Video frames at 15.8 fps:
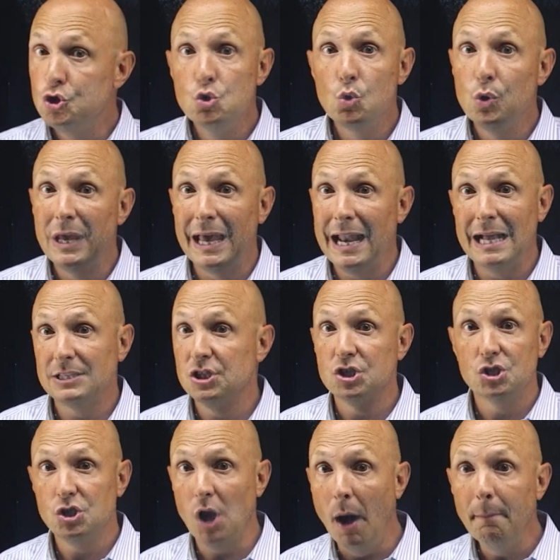cannot
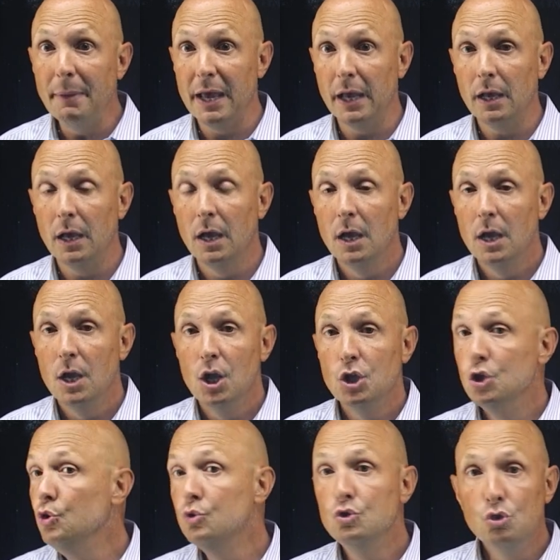stomach,
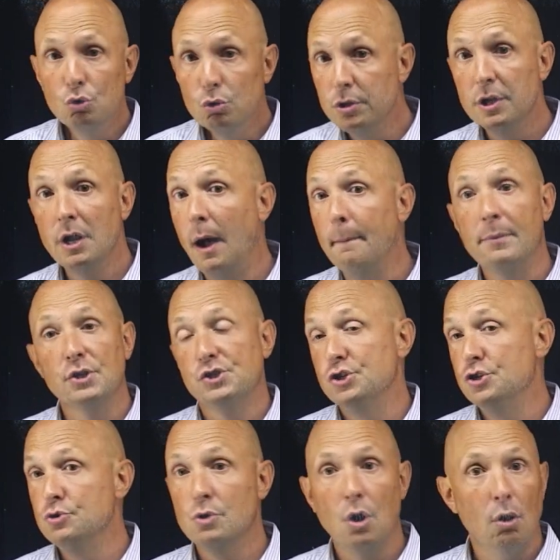you do the numbers
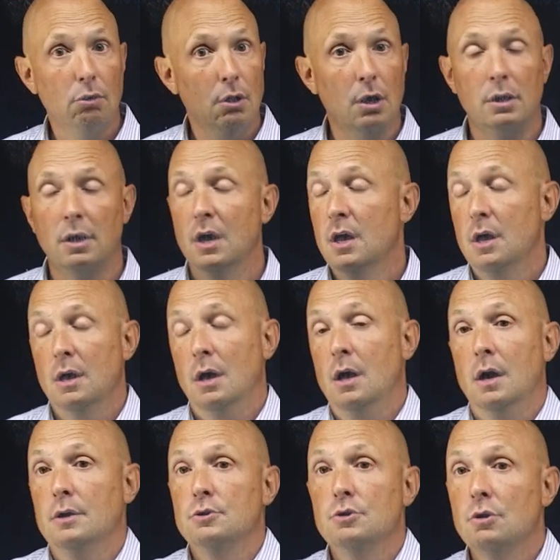and you go, look,
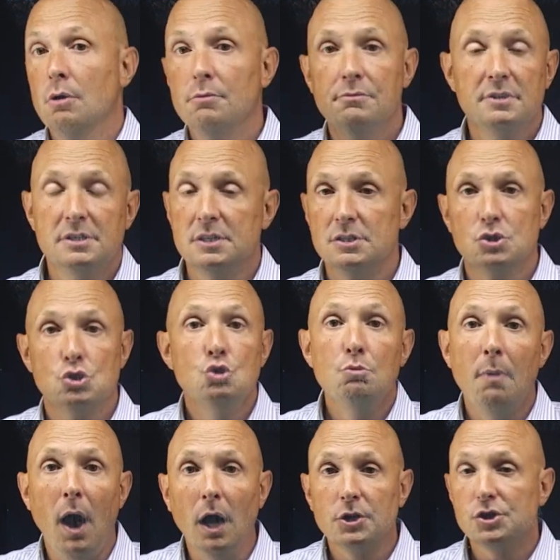this is too
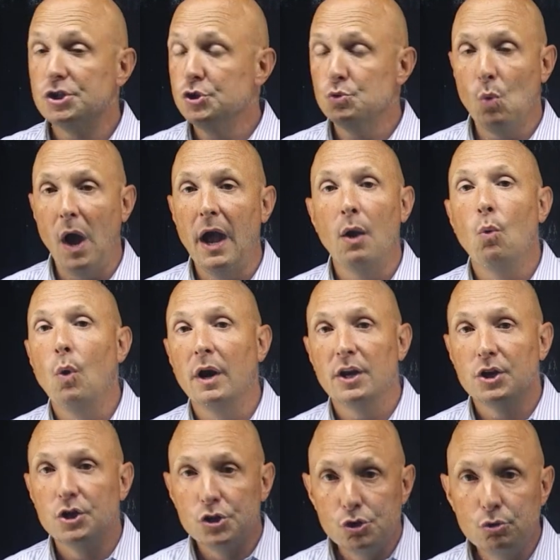much. This is why I
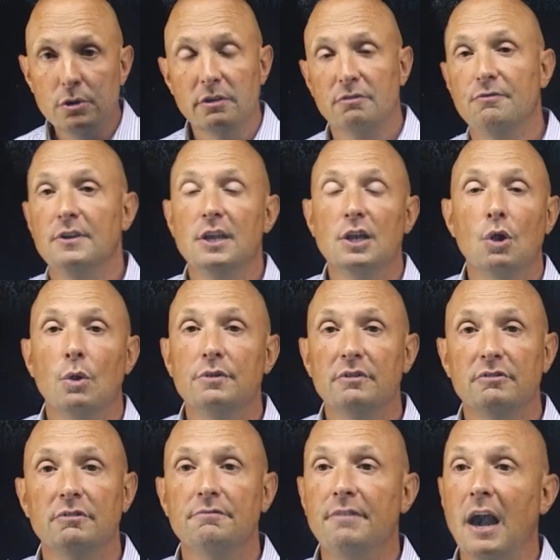wanted to do this video in
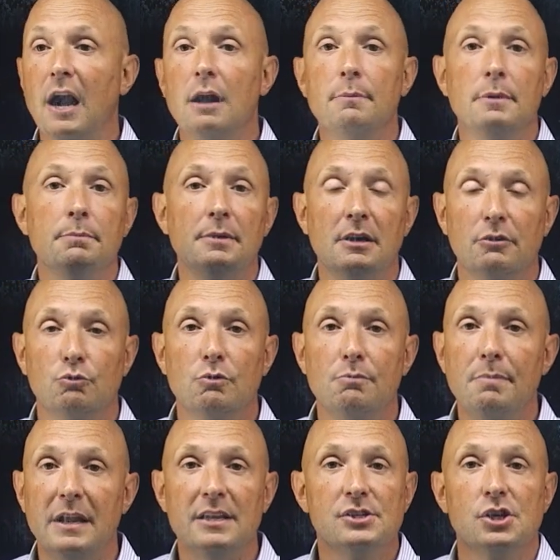this environment, because we've
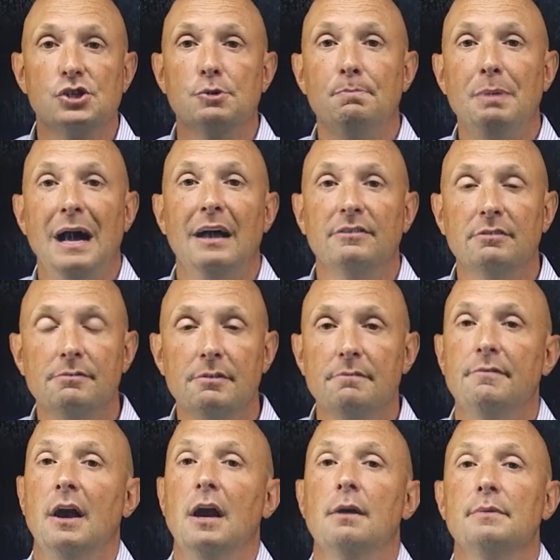been in such a positive
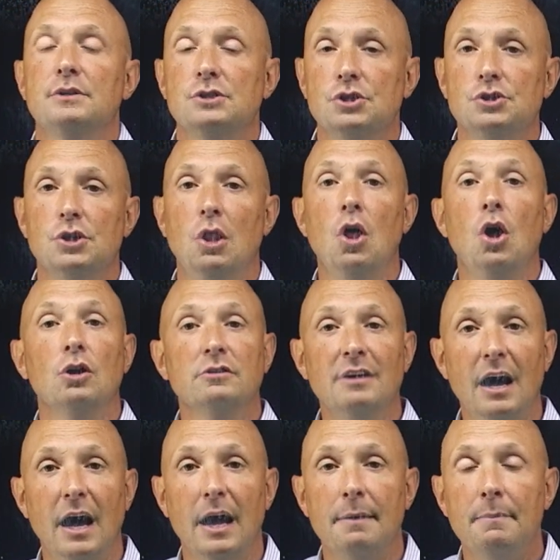environment such a long
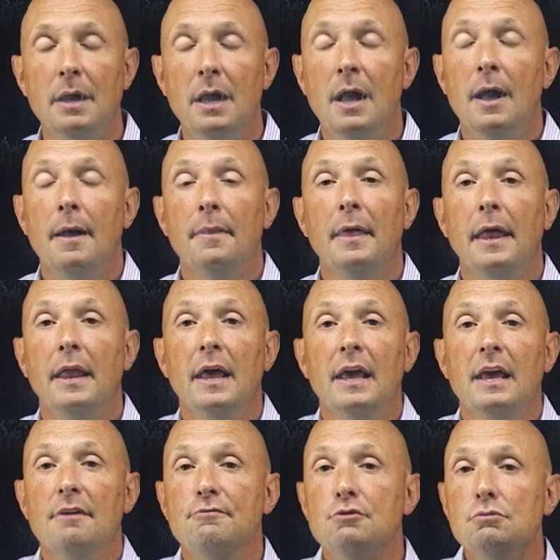time, that
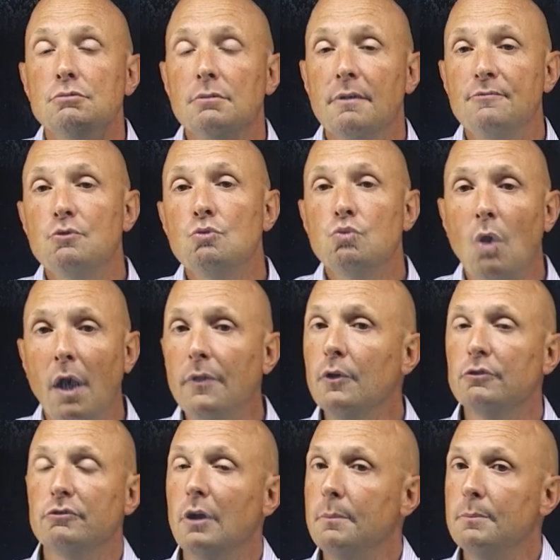if you run
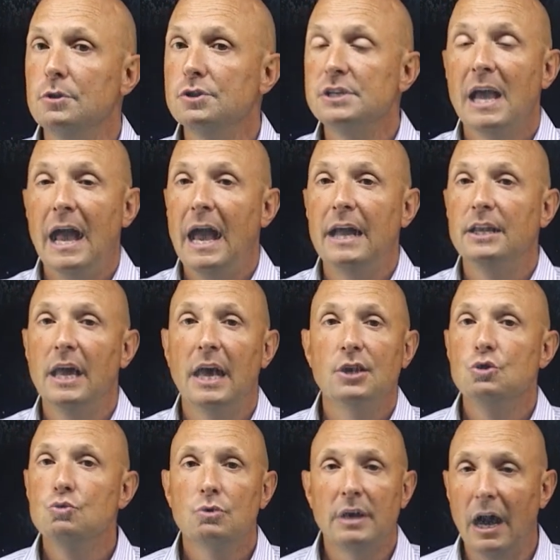those numbers and
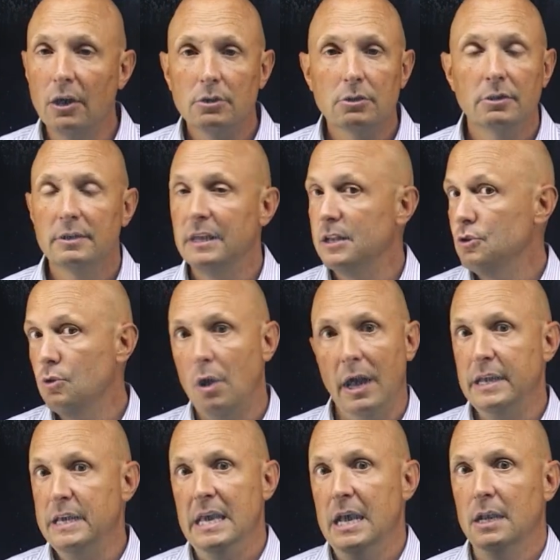you calculate that and you go, I
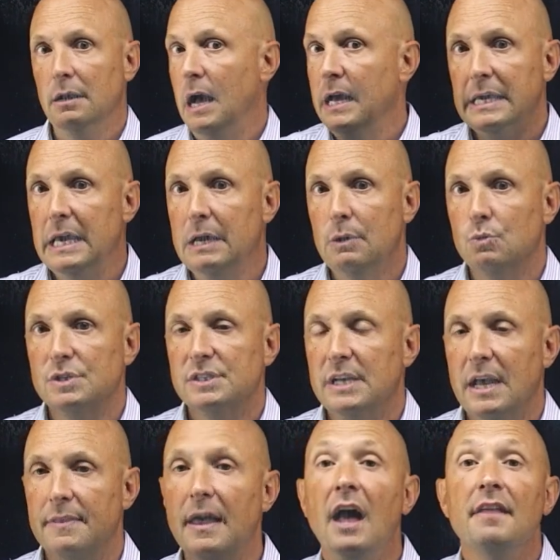can't
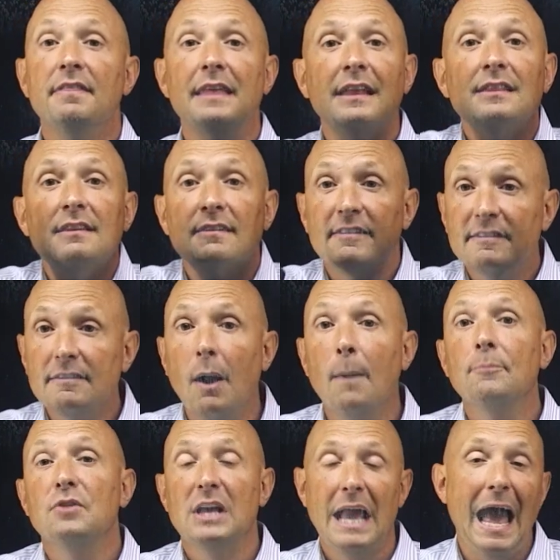withstand, then
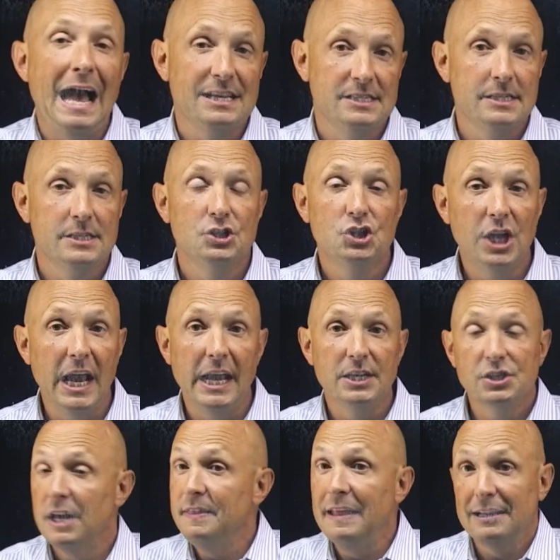something has to
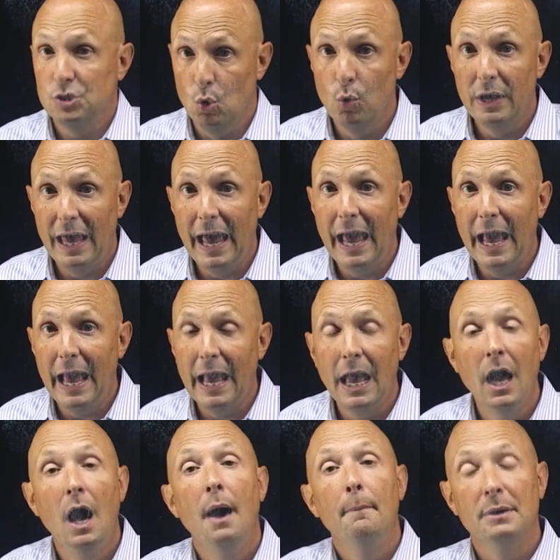change. And that's okay,
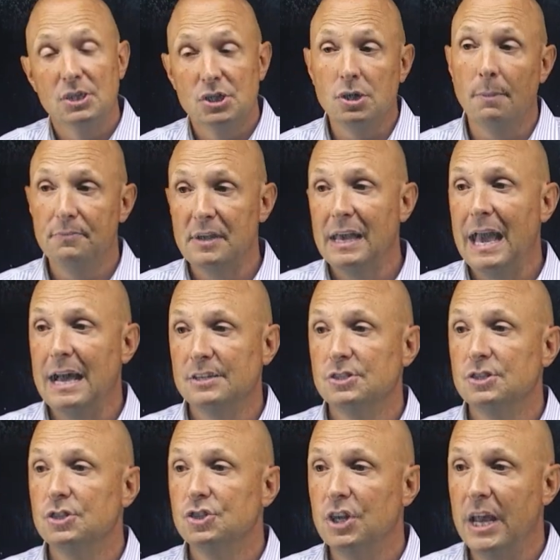but something has
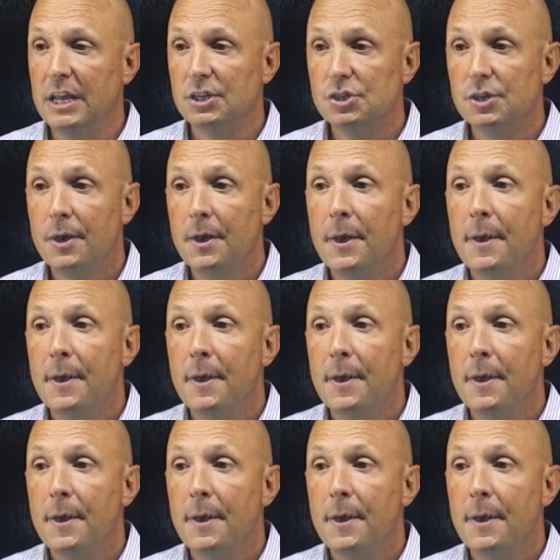to change.